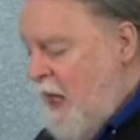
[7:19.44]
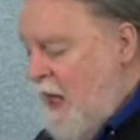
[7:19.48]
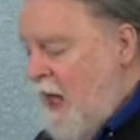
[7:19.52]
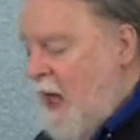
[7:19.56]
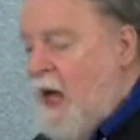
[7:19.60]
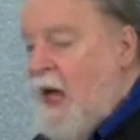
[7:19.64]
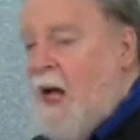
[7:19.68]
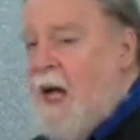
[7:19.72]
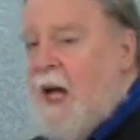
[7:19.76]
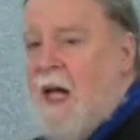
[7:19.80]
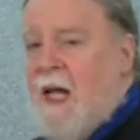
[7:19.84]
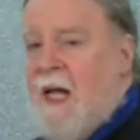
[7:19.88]

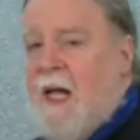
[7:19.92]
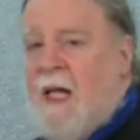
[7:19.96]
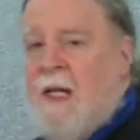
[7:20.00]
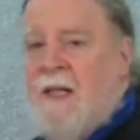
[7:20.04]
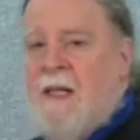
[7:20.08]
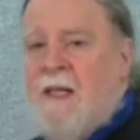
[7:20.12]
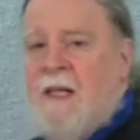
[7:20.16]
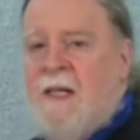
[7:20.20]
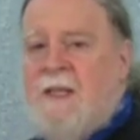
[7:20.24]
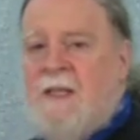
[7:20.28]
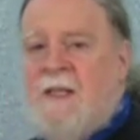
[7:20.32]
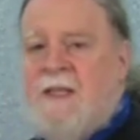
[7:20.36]
Uh,
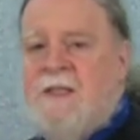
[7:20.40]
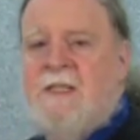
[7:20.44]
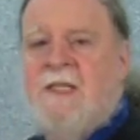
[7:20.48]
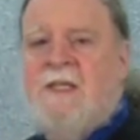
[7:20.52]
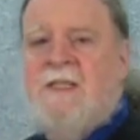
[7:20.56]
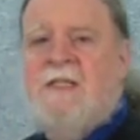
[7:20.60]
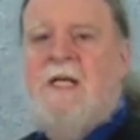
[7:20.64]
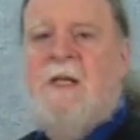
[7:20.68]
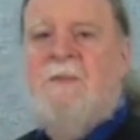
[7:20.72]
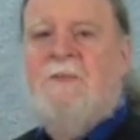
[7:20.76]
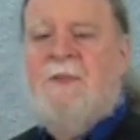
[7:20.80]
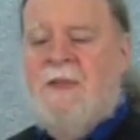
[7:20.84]
this
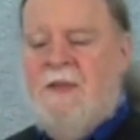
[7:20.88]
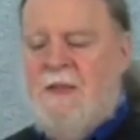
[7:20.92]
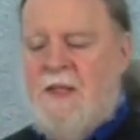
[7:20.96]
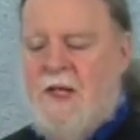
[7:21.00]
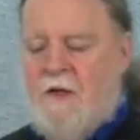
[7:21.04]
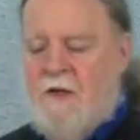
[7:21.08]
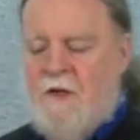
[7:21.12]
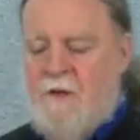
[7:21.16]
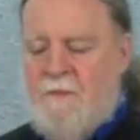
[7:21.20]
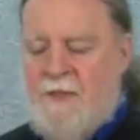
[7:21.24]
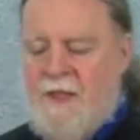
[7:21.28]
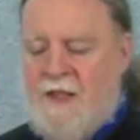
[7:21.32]
is something
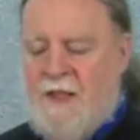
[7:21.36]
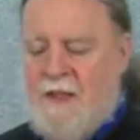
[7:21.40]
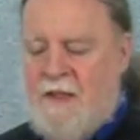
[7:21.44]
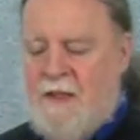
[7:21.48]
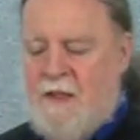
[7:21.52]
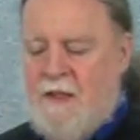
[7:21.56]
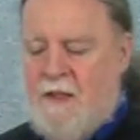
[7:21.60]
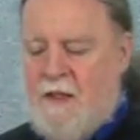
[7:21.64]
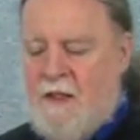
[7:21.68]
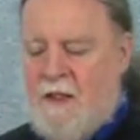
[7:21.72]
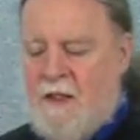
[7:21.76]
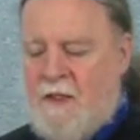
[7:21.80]
that could
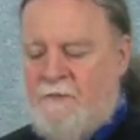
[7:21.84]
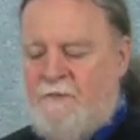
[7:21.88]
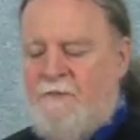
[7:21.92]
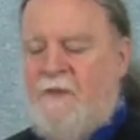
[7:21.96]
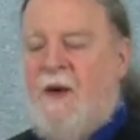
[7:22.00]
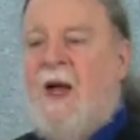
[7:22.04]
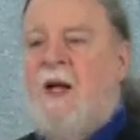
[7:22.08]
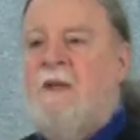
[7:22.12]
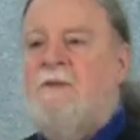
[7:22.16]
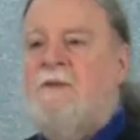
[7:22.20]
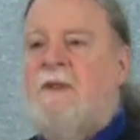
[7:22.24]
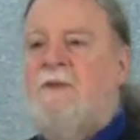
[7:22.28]
be uh,
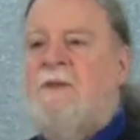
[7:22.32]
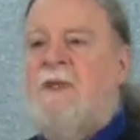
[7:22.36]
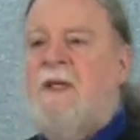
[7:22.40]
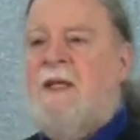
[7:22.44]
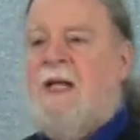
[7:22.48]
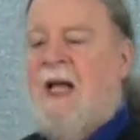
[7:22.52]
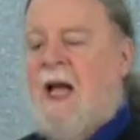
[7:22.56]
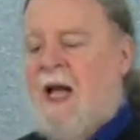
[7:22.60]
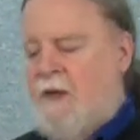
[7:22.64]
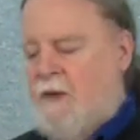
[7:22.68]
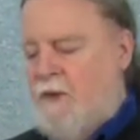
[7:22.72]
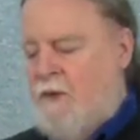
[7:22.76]
filed under the
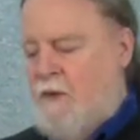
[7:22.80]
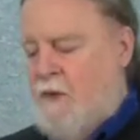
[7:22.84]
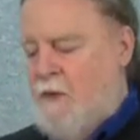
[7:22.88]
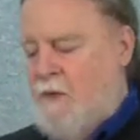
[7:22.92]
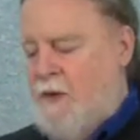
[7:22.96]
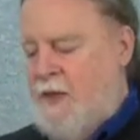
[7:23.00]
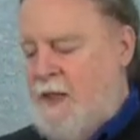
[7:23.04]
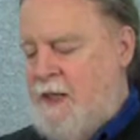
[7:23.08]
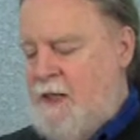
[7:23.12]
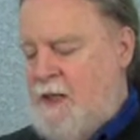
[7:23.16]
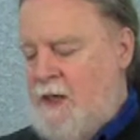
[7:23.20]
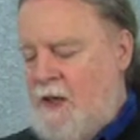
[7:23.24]

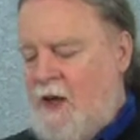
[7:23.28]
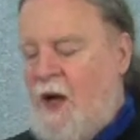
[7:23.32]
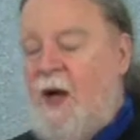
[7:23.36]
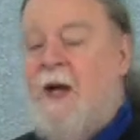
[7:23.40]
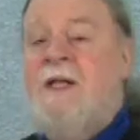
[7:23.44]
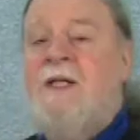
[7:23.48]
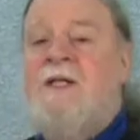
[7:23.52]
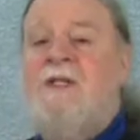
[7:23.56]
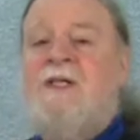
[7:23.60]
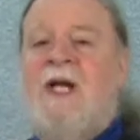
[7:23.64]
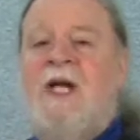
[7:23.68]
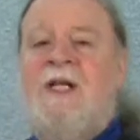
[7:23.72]
category
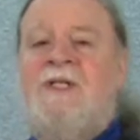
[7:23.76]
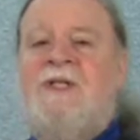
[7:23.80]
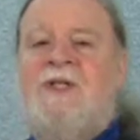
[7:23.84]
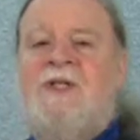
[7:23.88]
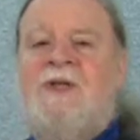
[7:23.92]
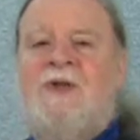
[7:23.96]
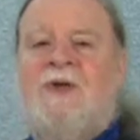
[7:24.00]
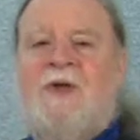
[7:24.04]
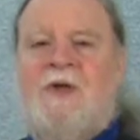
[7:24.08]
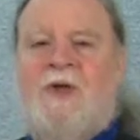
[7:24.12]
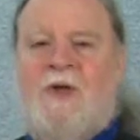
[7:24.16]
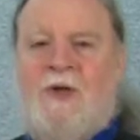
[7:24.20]

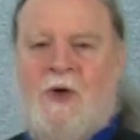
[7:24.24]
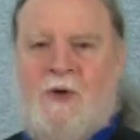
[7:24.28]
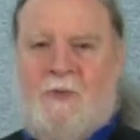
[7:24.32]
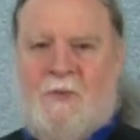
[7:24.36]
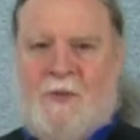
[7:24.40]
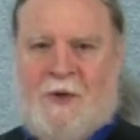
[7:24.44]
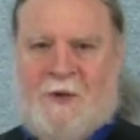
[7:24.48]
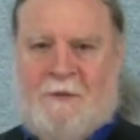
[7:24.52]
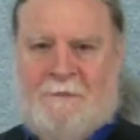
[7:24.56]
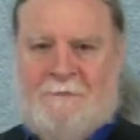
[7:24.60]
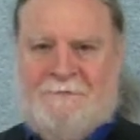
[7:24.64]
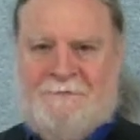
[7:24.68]
unintentional
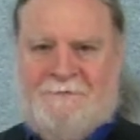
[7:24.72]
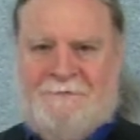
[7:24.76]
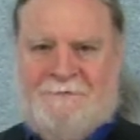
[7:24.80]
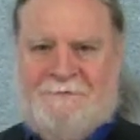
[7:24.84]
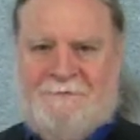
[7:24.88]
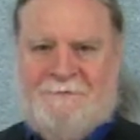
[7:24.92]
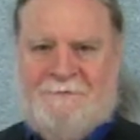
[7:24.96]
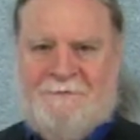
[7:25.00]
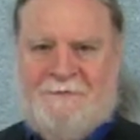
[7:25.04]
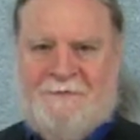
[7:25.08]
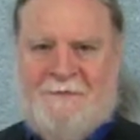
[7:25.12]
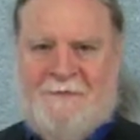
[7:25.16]
humor.
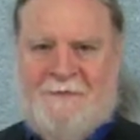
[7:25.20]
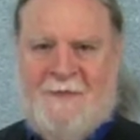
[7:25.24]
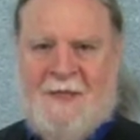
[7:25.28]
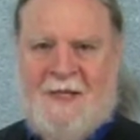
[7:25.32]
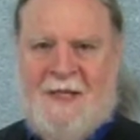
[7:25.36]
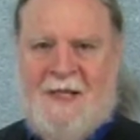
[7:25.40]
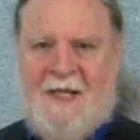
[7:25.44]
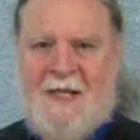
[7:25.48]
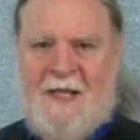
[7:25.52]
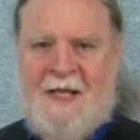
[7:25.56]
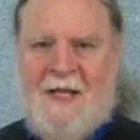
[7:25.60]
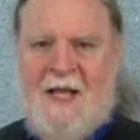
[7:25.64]

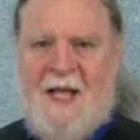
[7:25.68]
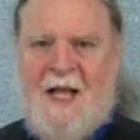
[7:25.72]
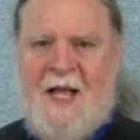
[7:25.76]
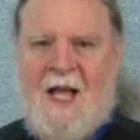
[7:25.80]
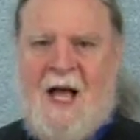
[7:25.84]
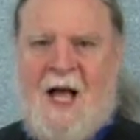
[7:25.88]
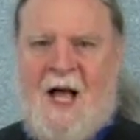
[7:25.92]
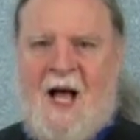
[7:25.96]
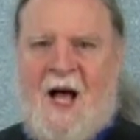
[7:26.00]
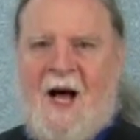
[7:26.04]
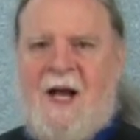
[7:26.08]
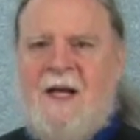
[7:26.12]

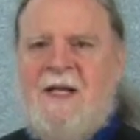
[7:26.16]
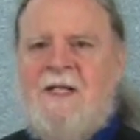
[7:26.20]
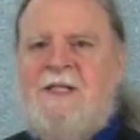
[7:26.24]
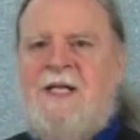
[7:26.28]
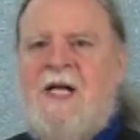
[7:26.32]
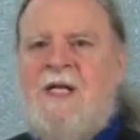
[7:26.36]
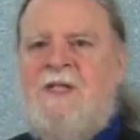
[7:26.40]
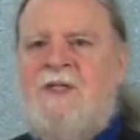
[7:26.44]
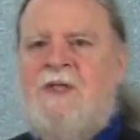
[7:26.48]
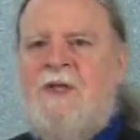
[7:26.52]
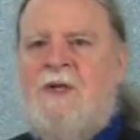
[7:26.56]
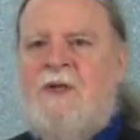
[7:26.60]

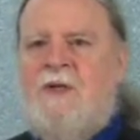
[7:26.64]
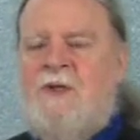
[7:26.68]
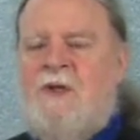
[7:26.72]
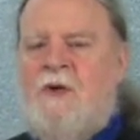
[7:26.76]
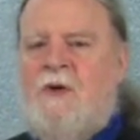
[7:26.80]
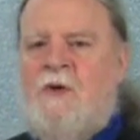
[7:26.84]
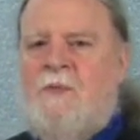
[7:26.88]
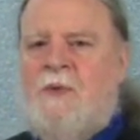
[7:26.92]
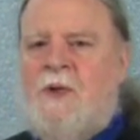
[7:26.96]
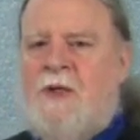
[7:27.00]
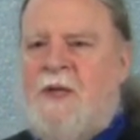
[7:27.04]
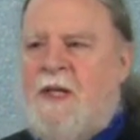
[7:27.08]
Unintentional
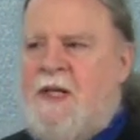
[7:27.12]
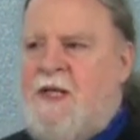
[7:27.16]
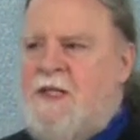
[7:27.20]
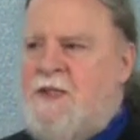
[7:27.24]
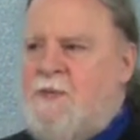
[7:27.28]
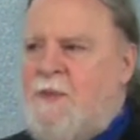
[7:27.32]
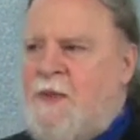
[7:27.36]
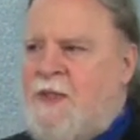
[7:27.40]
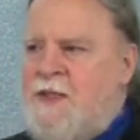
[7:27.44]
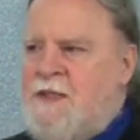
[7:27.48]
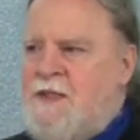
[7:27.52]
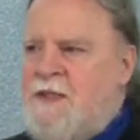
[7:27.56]
humor
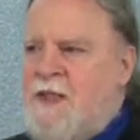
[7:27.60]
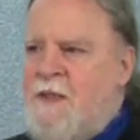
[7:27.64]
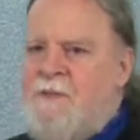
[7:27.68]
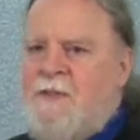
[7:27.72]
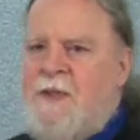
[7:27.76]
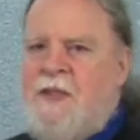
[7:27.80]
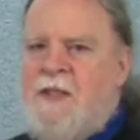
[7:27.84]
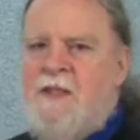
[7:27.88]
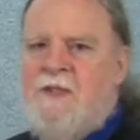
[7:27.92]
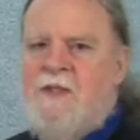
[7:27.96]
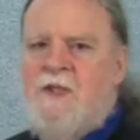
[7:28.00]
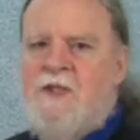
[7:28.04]
is when
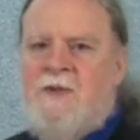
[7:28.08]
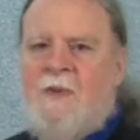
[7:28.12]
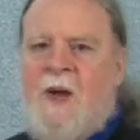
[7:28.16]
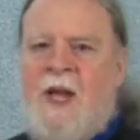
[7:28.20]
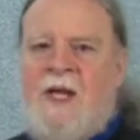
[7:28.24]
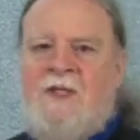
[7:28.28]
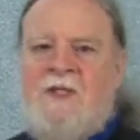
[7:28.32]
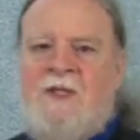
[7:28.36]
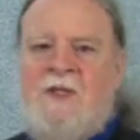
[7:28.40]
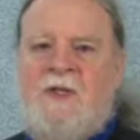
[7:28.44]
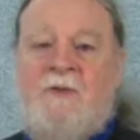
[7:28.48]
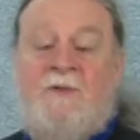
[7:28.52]
something
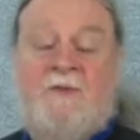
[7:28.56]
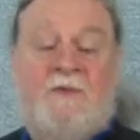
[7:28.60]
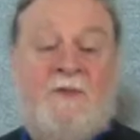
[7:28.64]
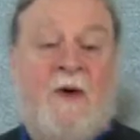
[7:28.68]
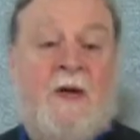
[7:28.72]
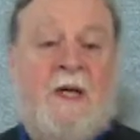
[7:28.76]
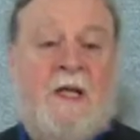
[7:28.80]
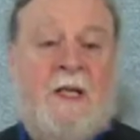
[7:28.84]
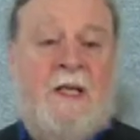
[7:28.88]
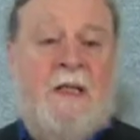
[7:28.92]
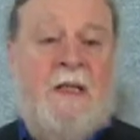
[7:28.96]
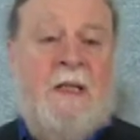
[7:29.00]
strikes you
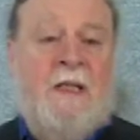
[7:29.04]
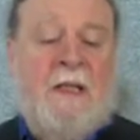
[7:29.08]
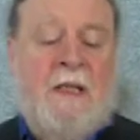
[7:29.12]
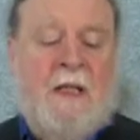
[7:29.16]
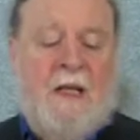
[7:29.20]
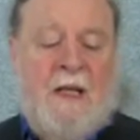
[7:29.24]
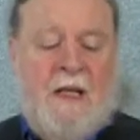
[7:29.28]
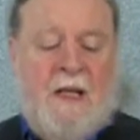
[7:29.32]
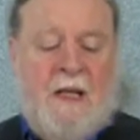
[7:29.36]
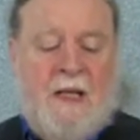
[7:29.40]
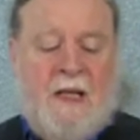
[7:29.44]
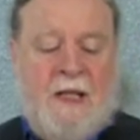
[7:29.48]
funny,
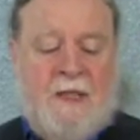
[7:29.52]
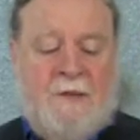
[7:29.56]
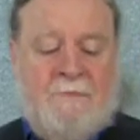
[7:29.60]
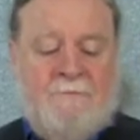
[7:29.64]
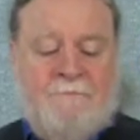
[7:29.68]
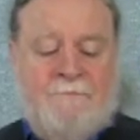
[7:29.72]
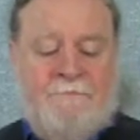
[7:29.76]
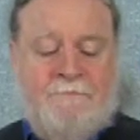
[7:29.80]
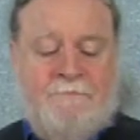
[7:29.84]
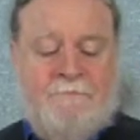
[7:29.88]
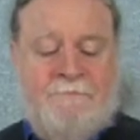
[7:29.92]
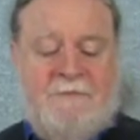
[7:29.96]

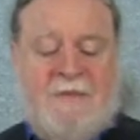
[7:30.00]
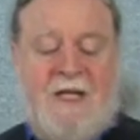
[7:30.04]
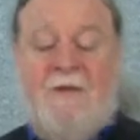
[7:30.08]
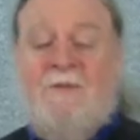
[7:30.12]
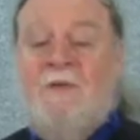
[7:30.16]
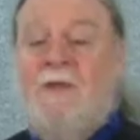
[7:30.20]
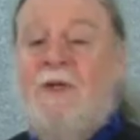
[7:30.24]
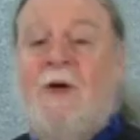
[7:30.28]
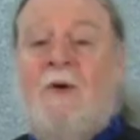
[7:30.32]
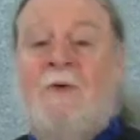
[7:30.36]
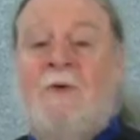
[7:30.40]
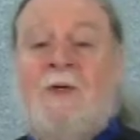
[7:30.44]
um,
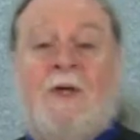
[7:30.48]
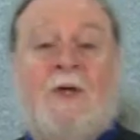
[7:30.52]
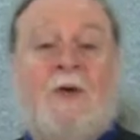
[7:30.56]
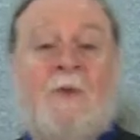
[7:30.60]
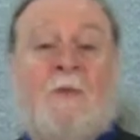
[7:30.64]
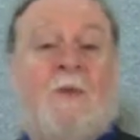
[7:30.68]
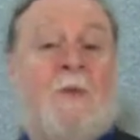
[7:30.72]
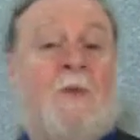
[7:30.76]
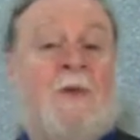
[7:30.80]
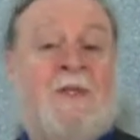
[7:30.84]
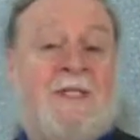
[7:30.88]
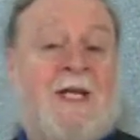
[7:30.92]
even though you
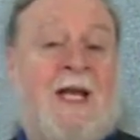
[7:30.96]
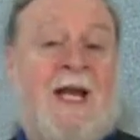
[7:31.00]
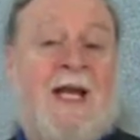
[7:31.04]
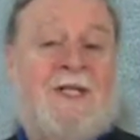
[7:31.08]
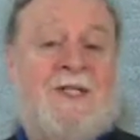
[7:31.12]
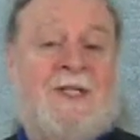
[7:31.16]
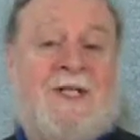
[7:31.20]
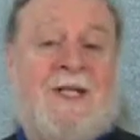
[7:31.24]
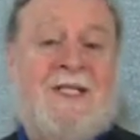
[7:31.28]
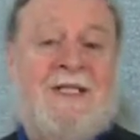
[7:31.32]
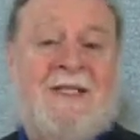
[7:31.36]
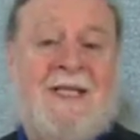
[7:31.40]
know it wasn't
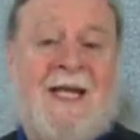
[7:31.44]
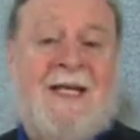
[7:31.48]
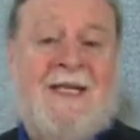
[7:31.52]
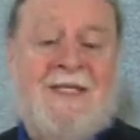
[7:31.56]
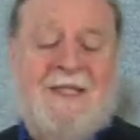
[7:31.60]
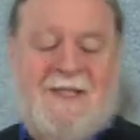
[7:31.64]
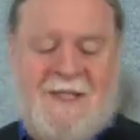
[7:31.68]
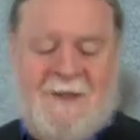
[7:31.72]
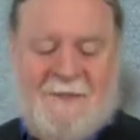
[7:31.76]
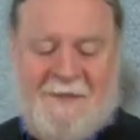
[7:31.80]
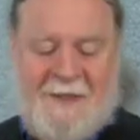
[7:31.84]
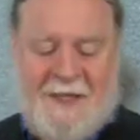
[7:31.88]
actually
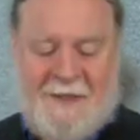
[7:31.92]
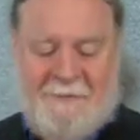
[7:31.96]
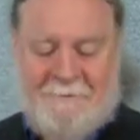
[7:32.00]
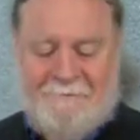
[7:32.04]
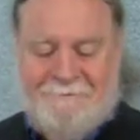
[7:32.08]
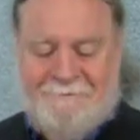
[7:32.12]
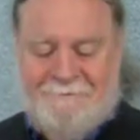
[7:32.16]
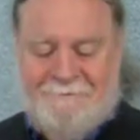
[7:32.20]
intended to be.